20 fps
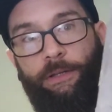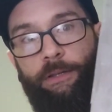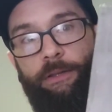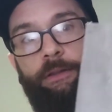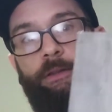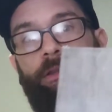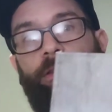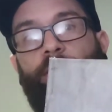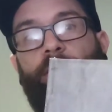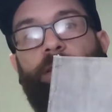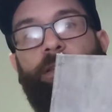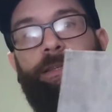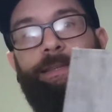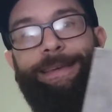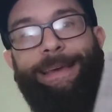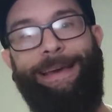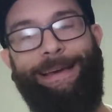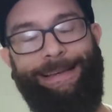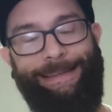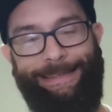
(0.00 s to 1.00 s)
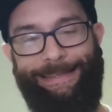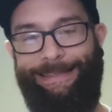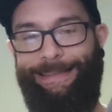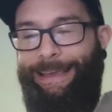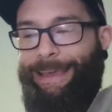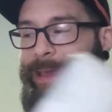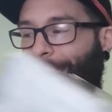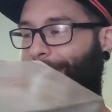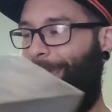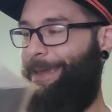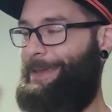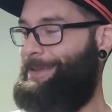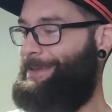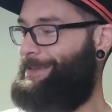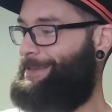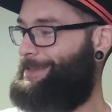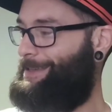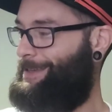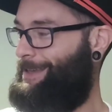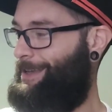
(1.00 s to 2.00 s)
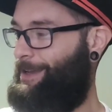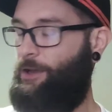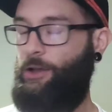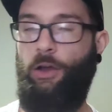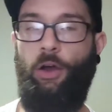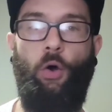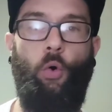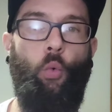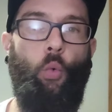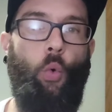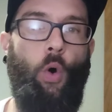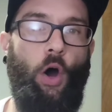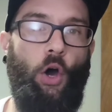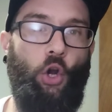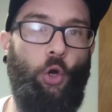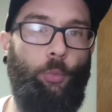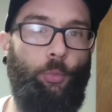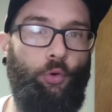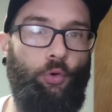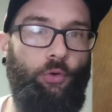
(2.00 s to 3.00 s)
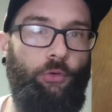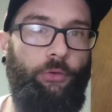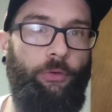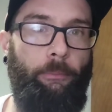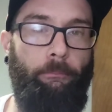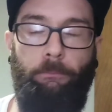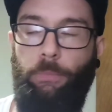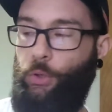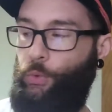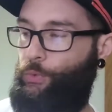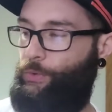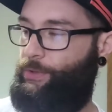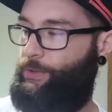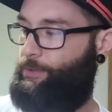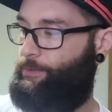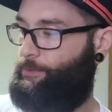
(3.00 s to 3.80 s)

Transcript: the TCX ACE waterproof boot.